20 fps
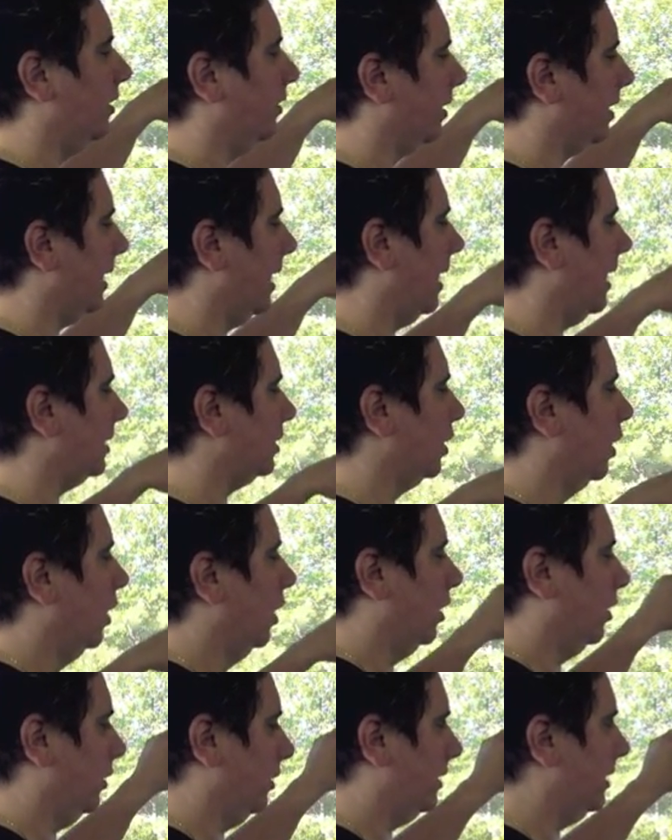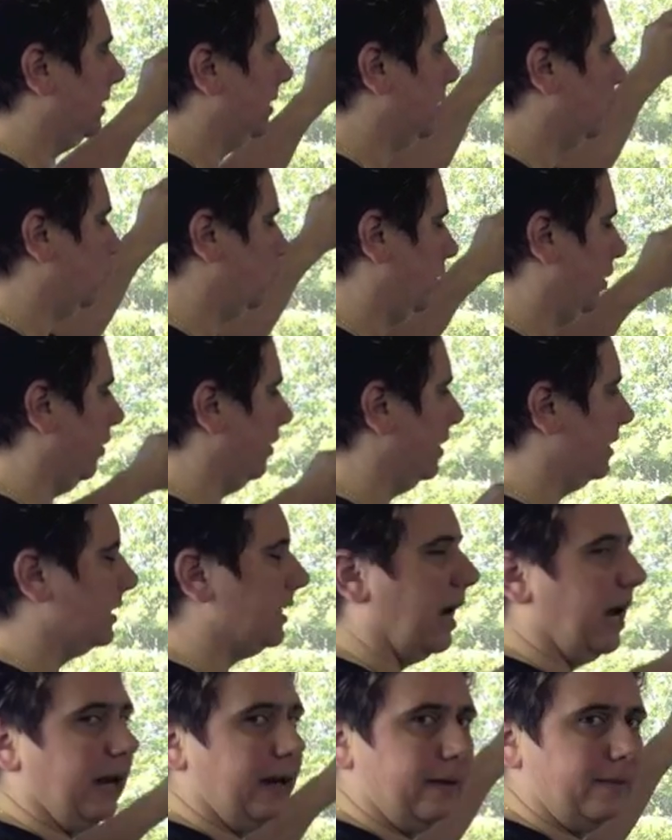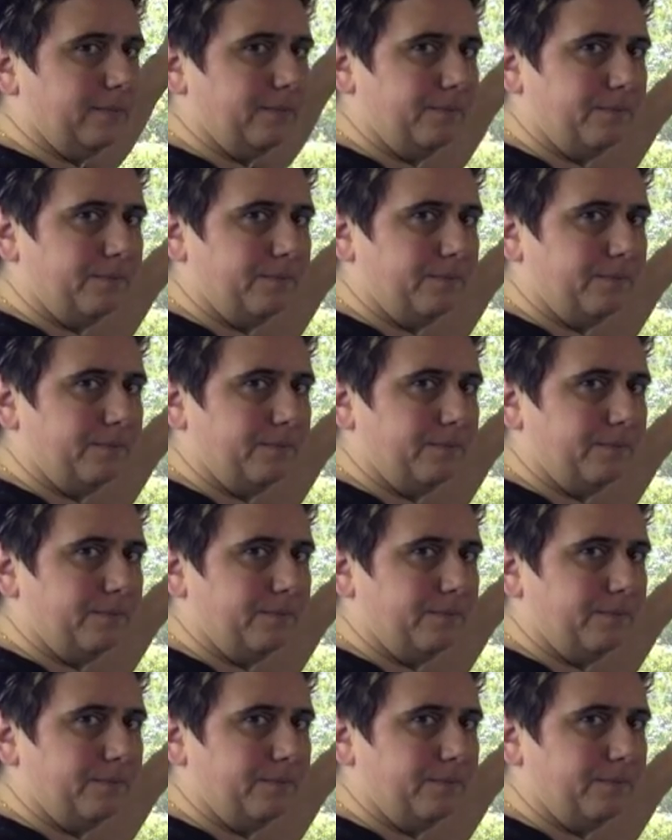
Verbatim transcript: your cash. This is what you're deciding.